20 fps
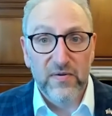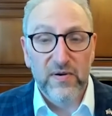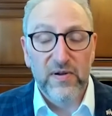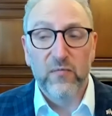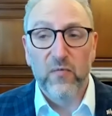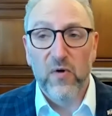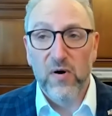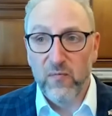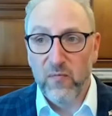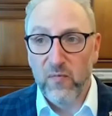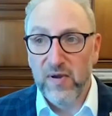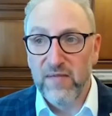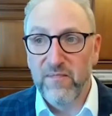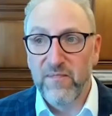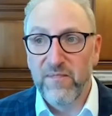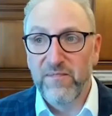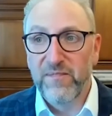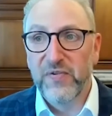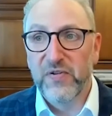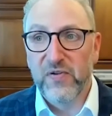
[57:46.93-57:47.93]
and what we've
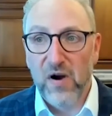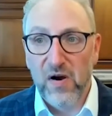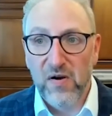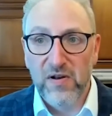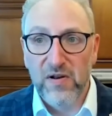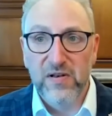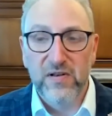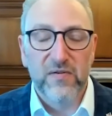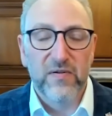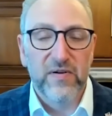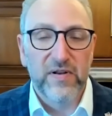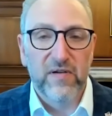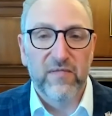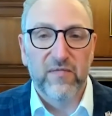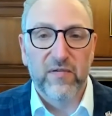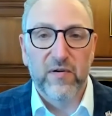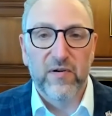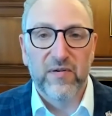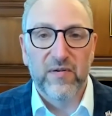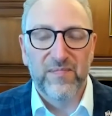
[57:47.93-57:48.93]
started doing
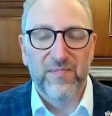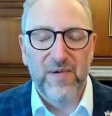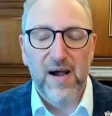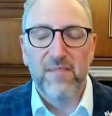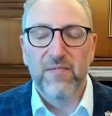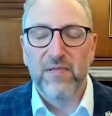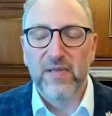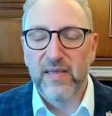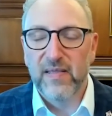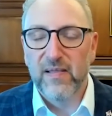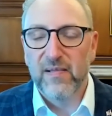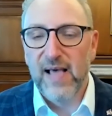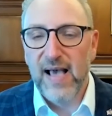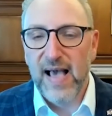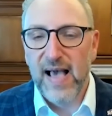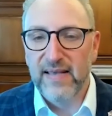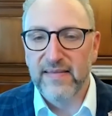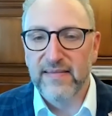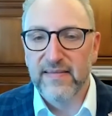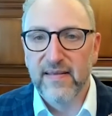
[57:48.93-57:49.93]
over probably the
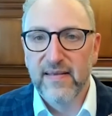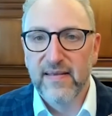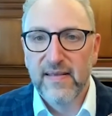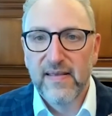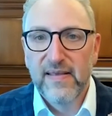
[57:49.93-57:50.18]
last